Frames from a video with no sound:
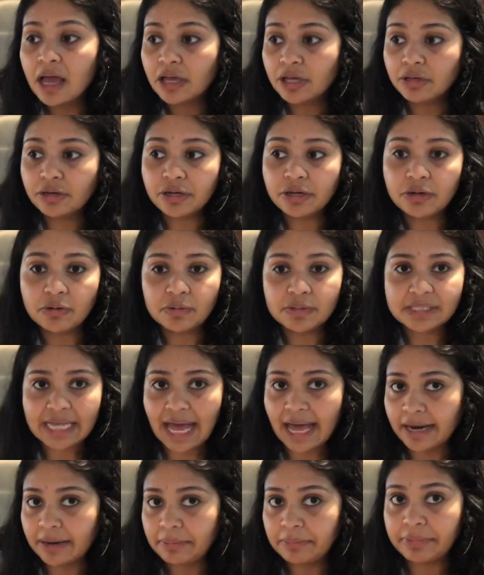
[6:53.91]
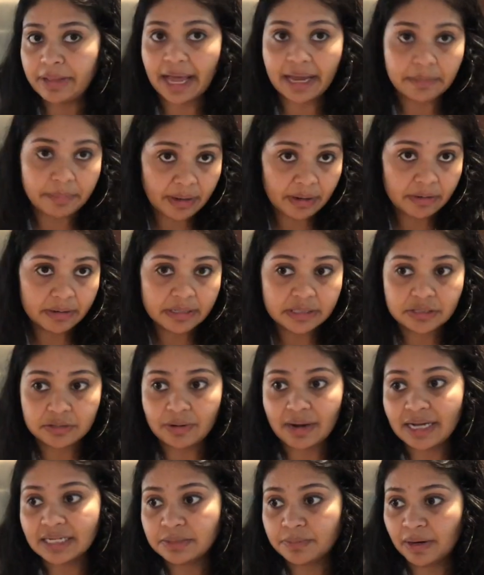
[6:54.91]
you can always add in blackberries,
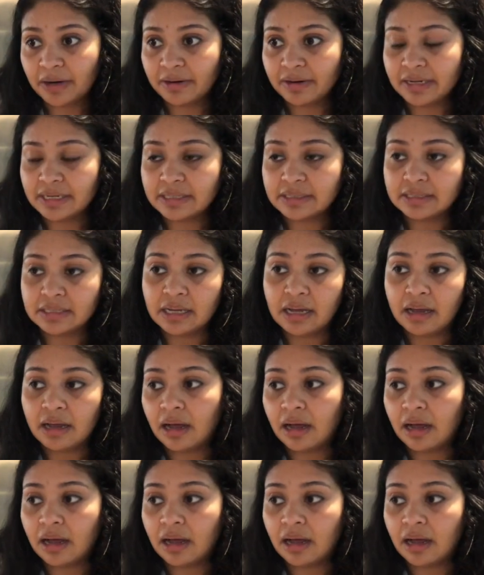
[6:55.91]
raspberries,